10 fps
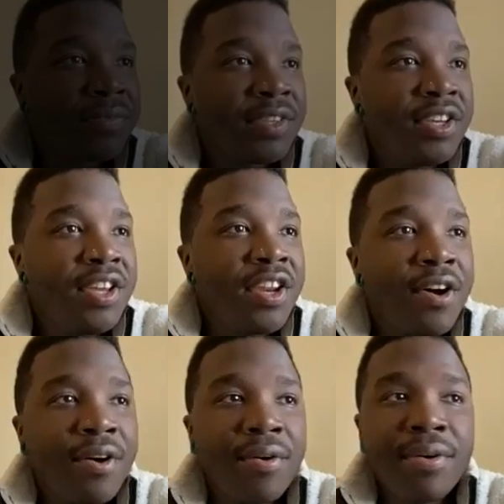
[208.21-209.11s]
Everyone
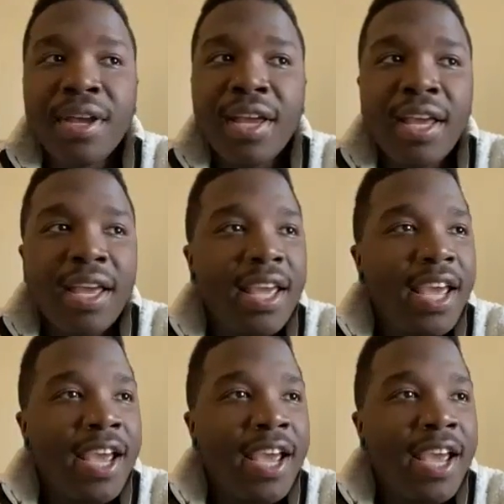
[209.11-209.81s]
wants to be an internet